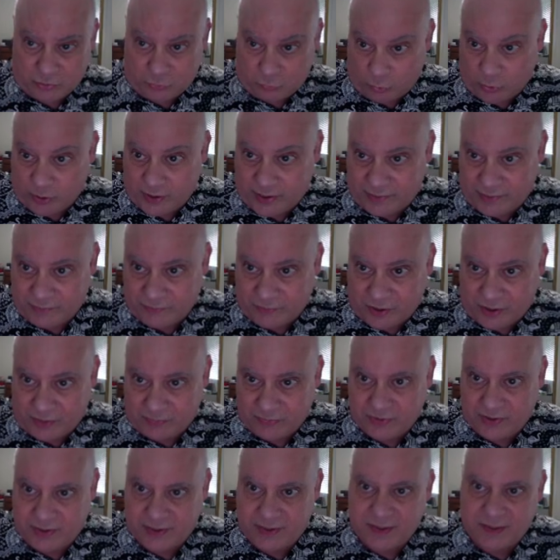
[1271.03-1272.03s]
working
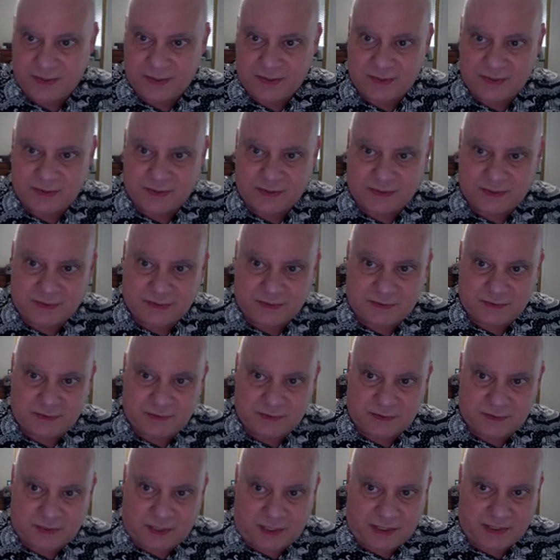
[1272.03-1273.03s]
properly,
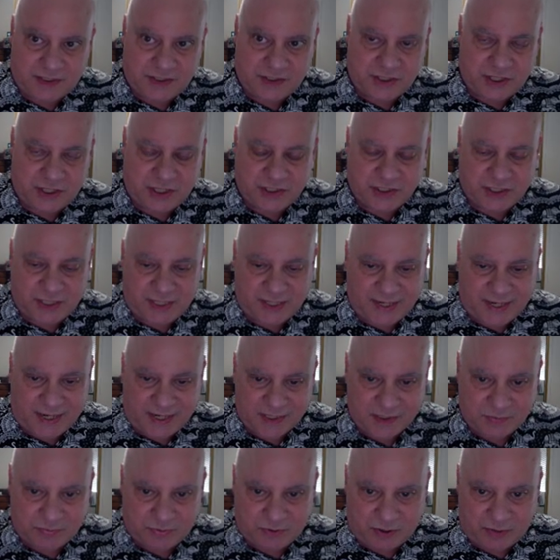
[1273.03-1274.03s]
not exchanging
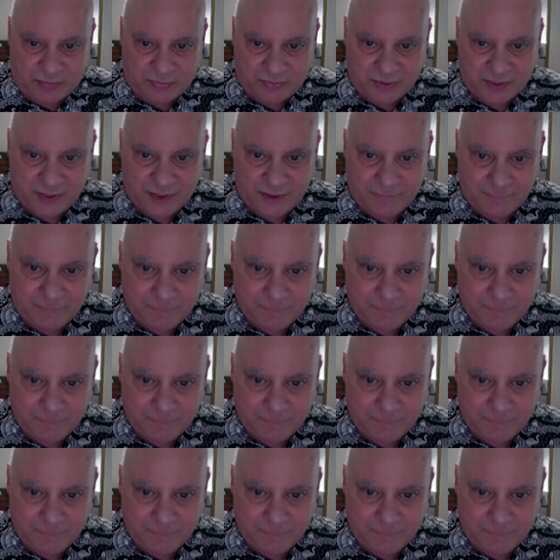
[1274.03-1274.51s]
gas properly.